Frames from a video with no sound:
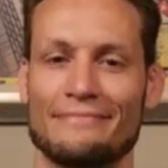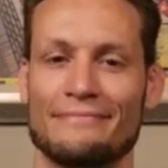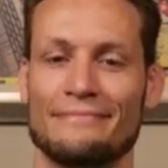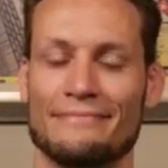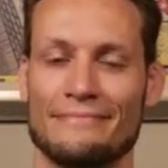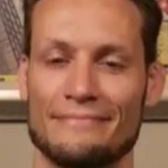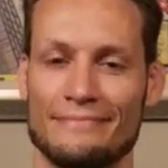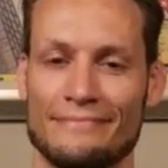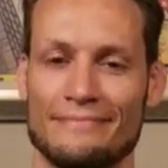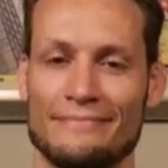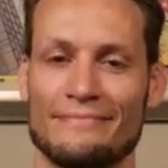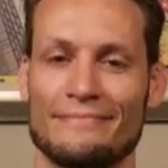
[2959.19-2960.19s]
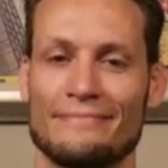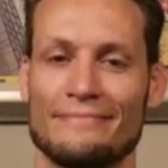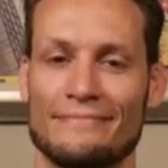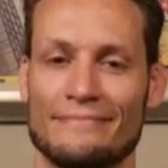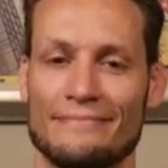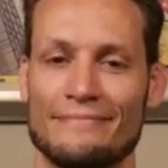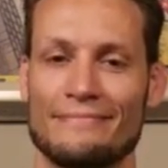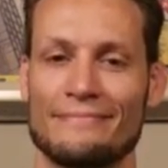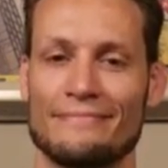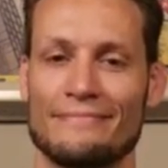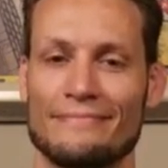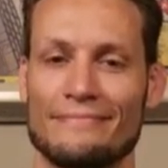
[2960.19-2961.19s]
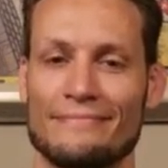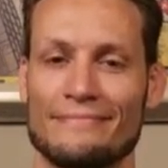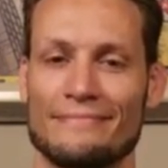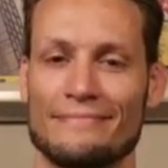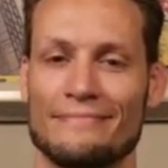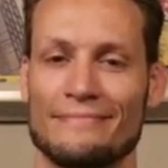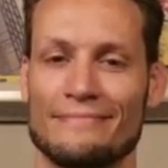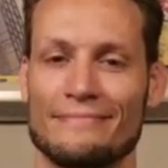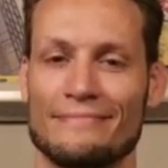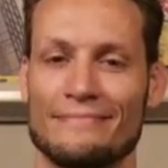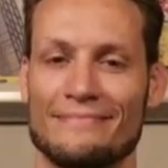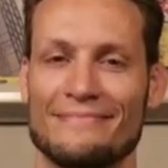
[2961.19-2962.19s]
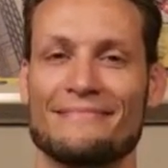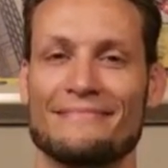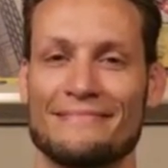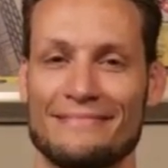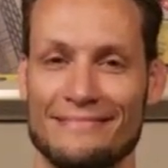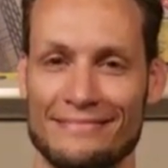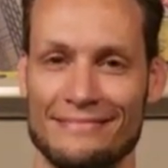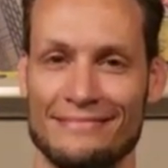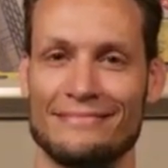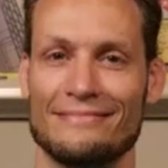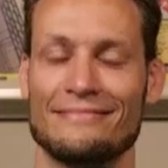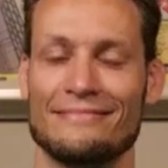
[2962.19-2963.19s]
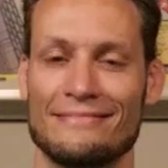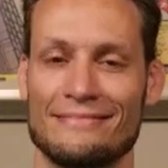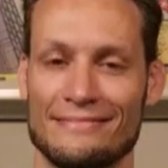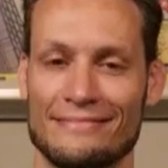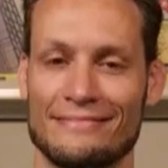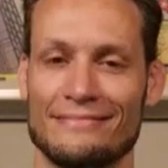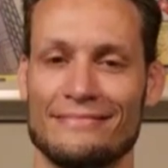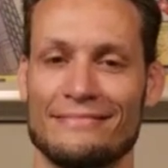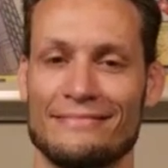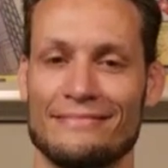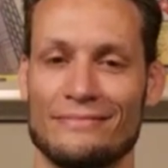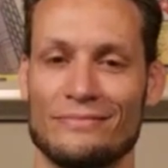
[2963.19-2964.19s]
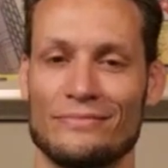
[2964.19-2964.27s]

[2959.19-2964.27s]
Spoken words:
No words are spoken by the person on screen.